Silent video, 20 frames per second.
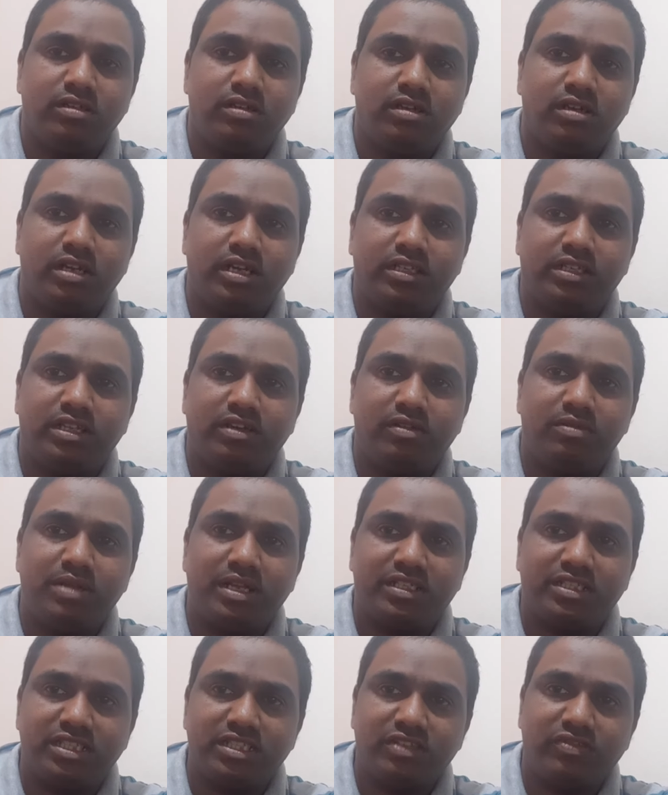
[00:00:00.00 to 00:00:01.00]
there will be
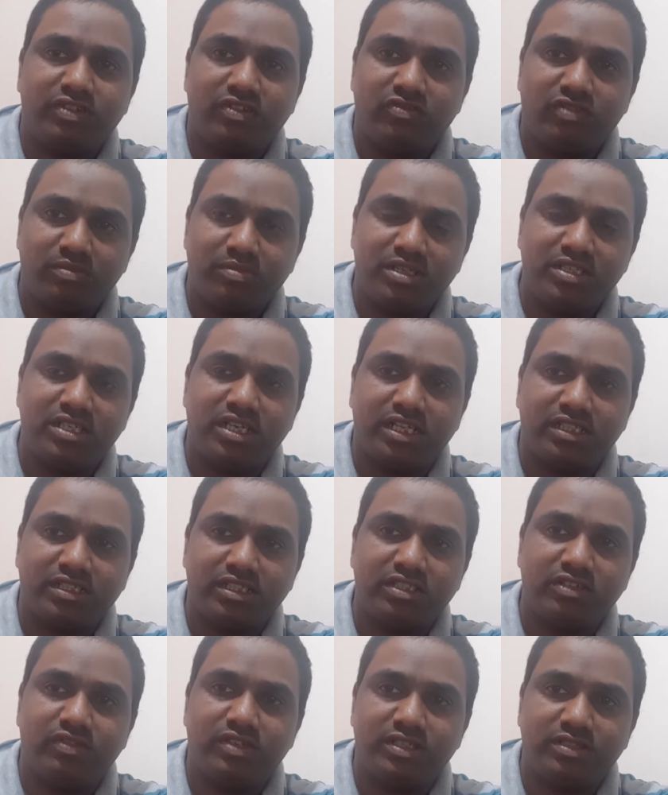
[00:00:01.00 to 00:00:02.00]
exchange of information,
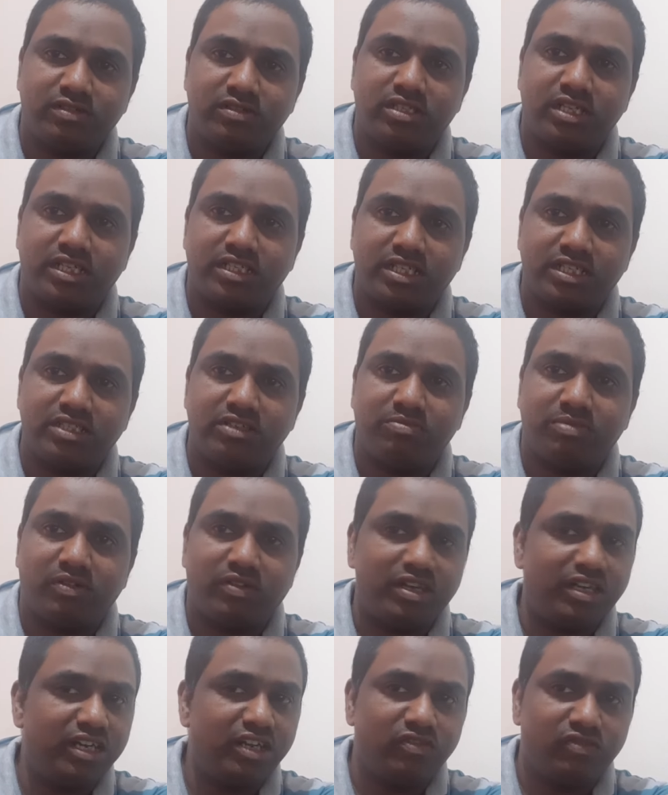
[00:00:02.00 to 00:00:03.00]
exchange of resource, exchange of power
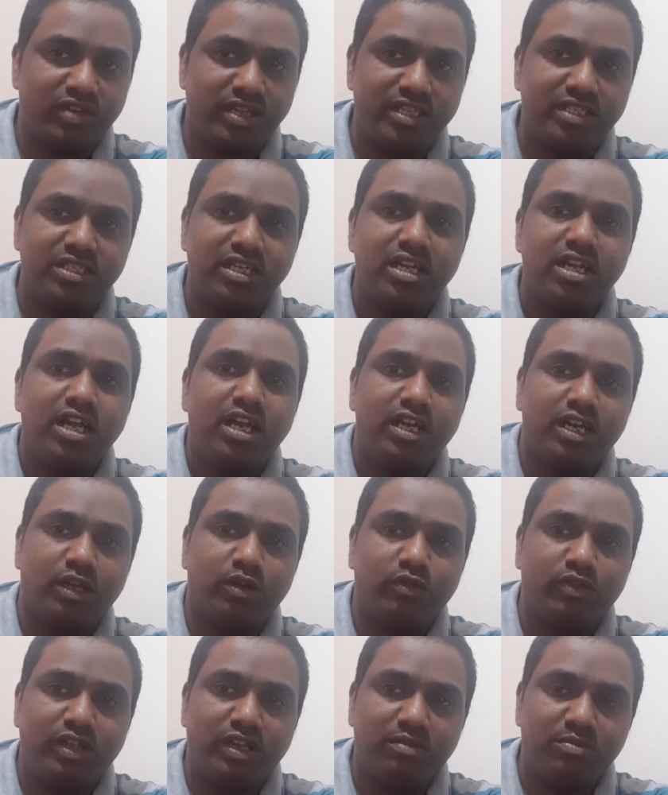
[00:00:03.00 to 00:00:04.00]
and influence. Now
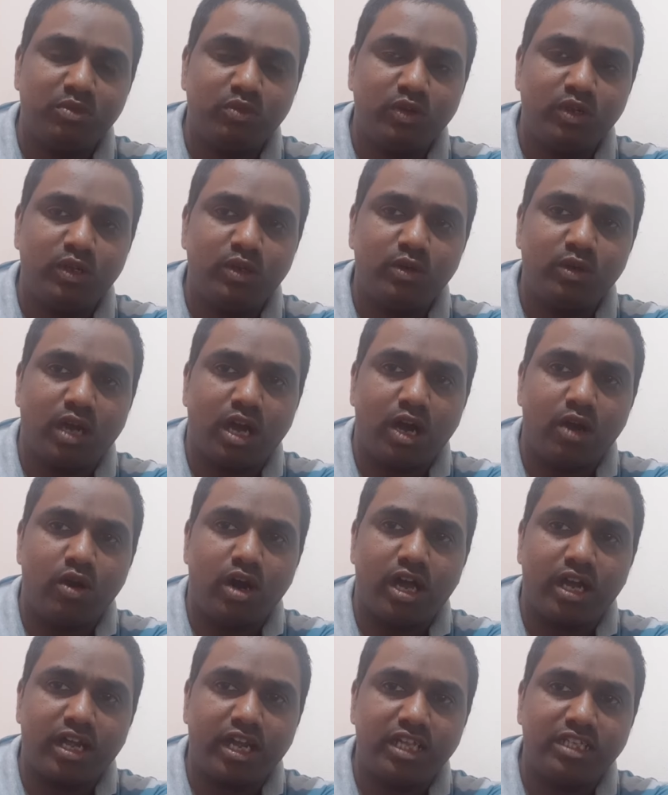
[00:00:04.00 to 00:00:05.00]
we will move to how
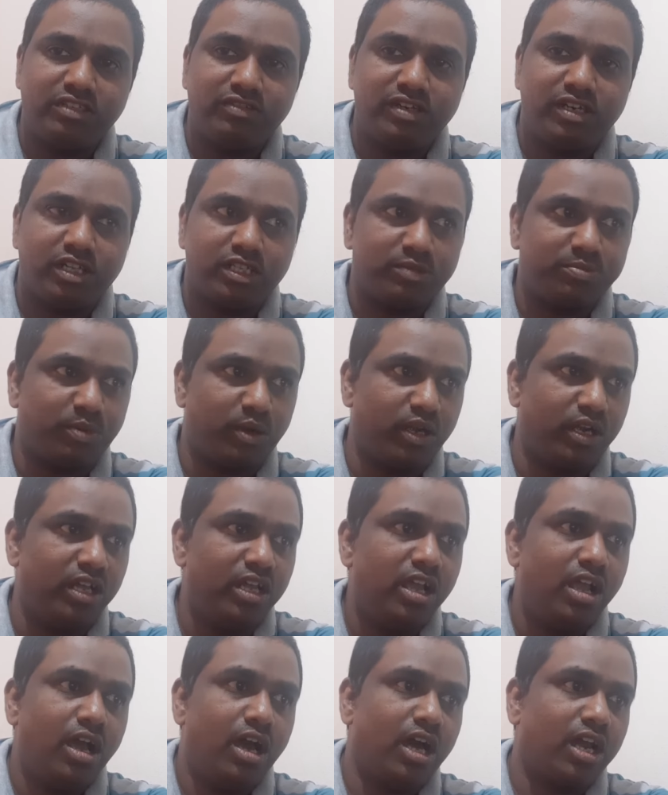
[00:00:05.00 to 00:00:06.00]
organization will respond.
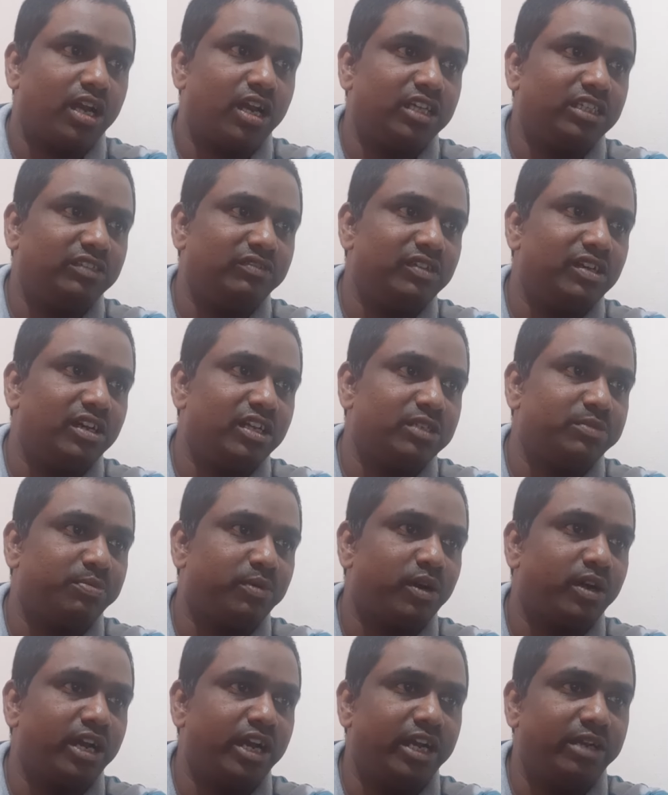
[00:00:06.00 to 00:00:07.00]
Organization will
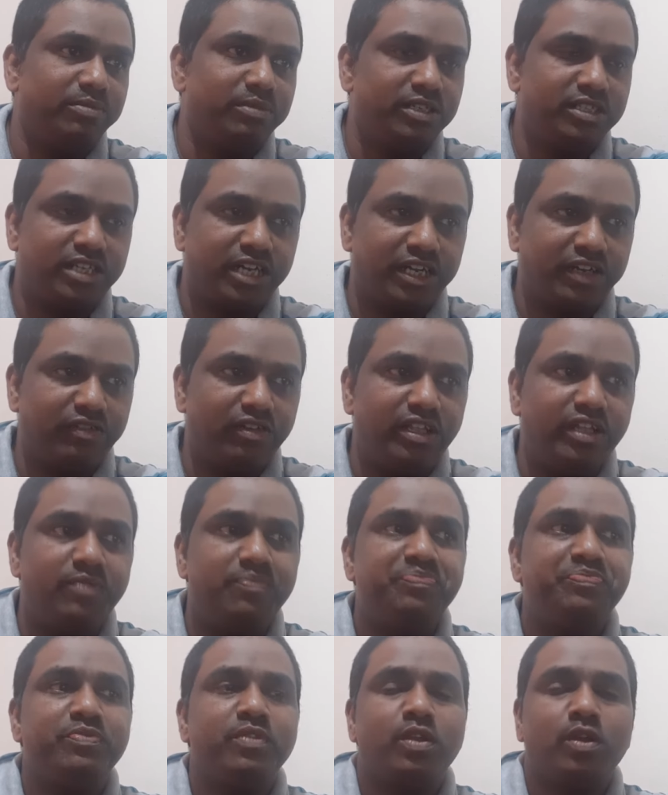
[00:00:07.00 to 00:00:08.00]
respond
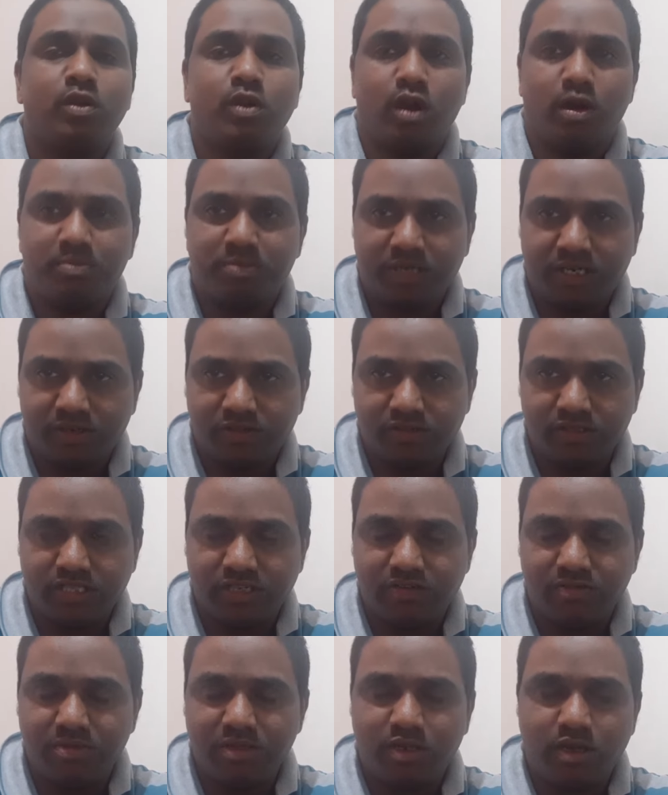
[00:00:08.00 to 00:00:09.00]
administratively, competitive. There
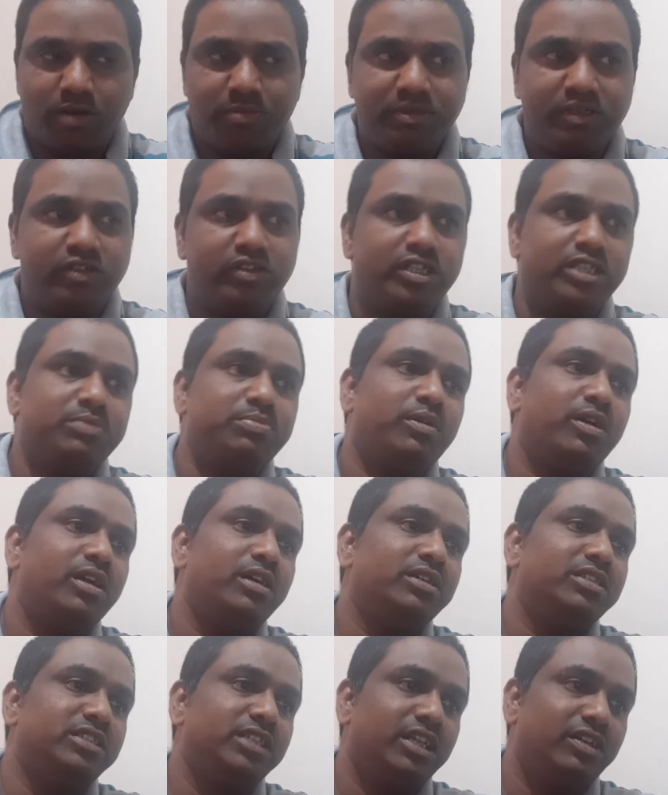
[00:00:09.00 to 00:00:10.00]
will be competitive
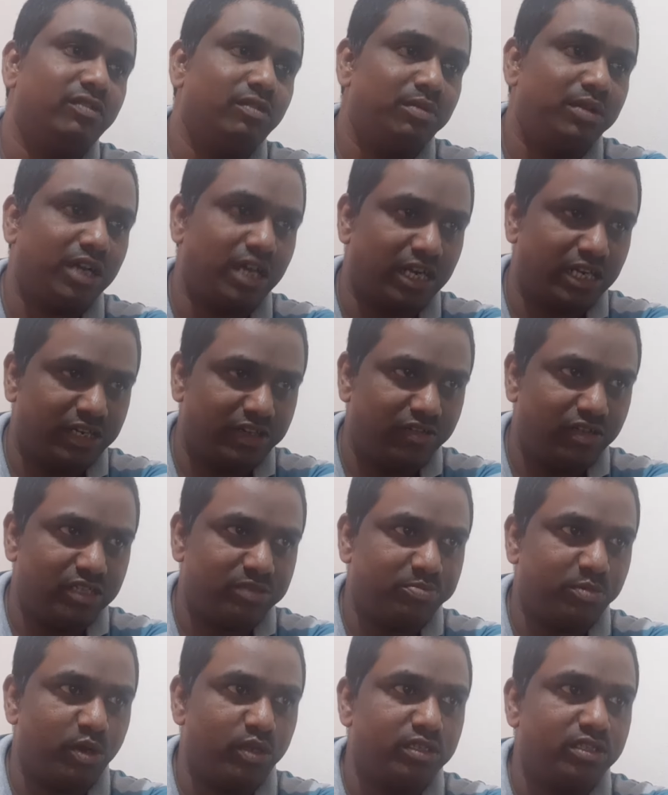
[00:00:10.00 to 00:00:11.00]
response. There will be collective
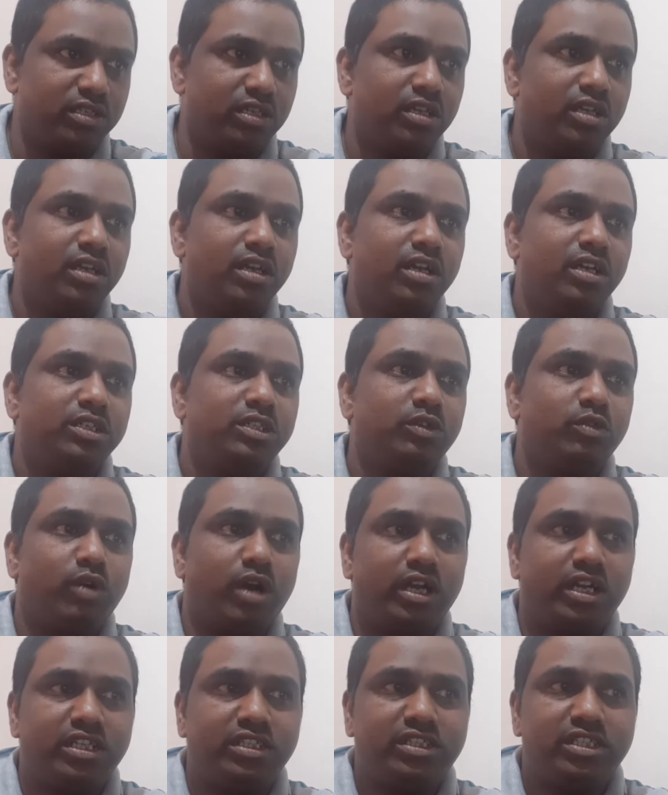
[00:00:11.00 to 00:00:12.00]
response. So
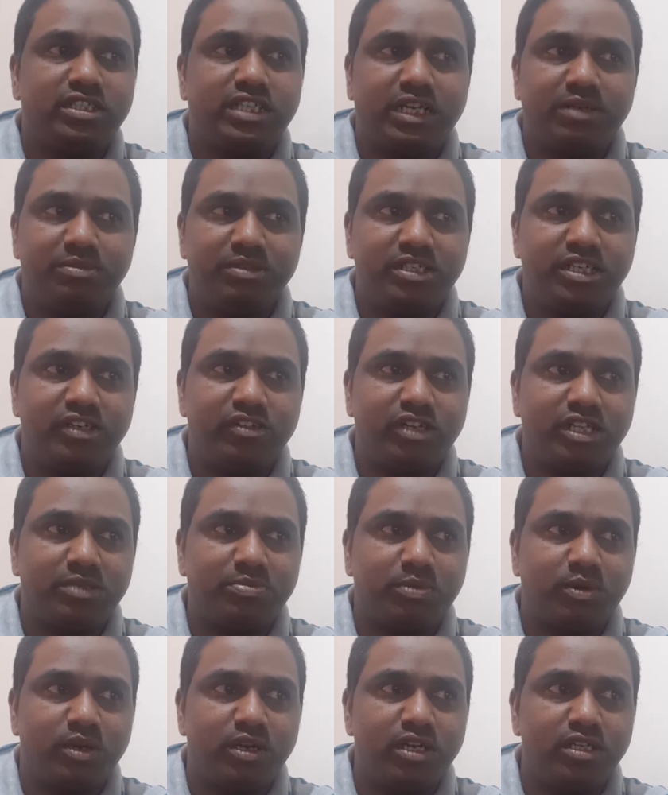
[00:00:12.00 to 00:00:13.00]
what is this administrative
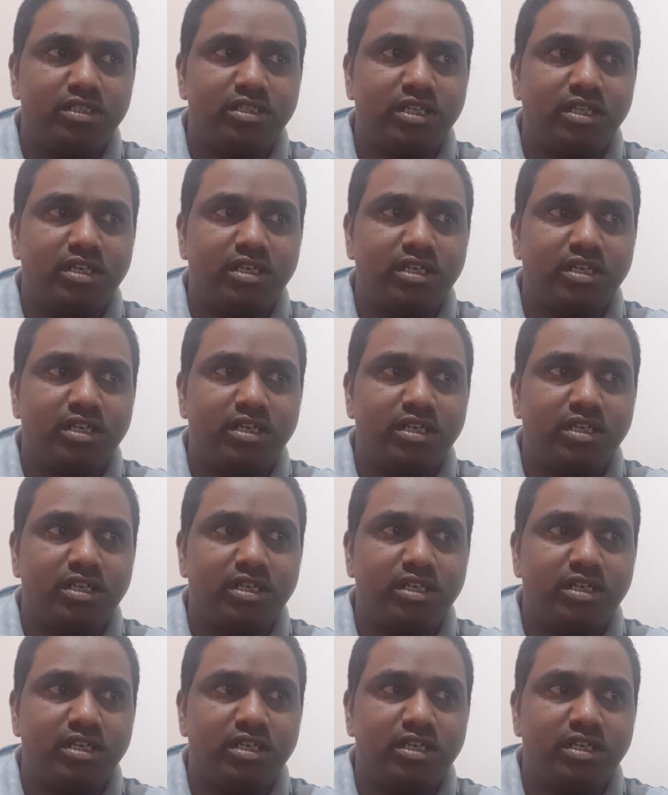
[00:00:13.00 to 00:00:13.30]
response?